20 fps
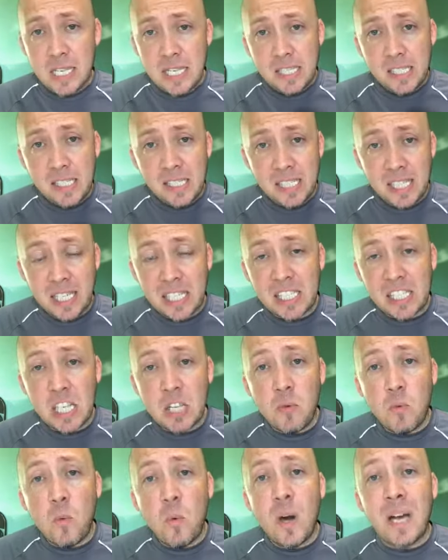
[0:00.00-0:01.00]

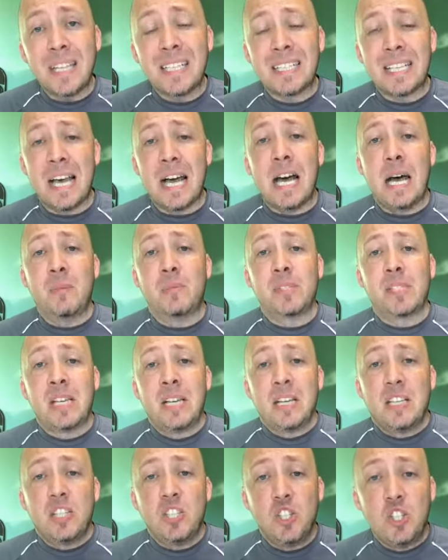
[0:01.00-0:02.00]
61 times
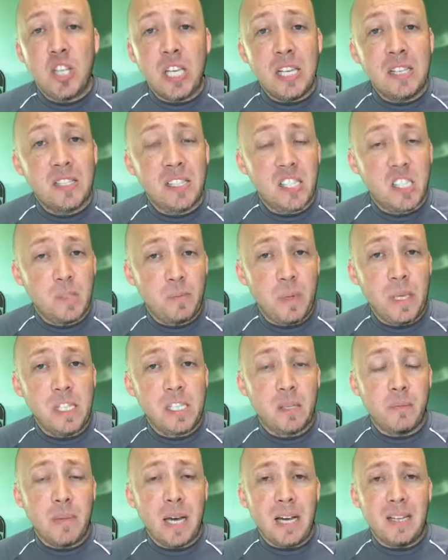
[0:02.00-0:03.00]
Jesus speaks
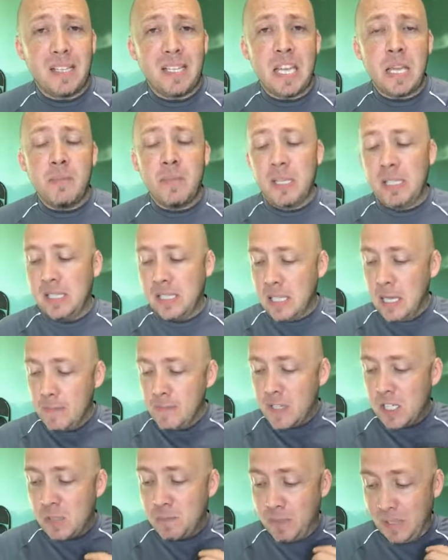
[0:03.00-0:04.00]
about demons
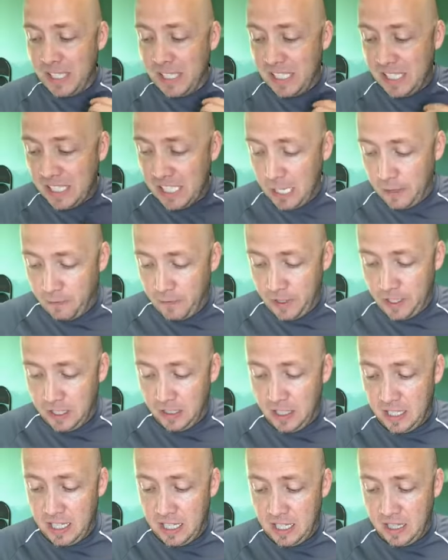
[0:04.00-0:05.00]

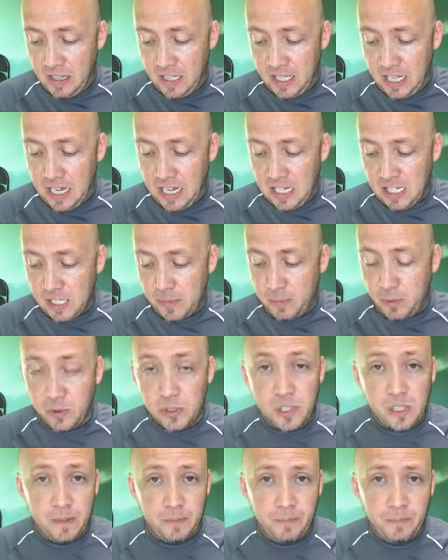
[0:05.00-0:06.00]
specifically in the
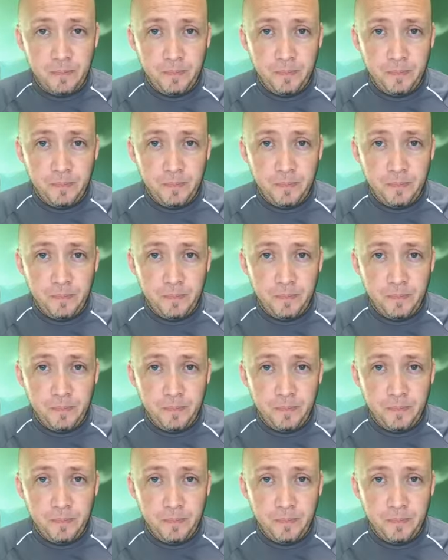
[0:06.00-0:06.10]
Gospels.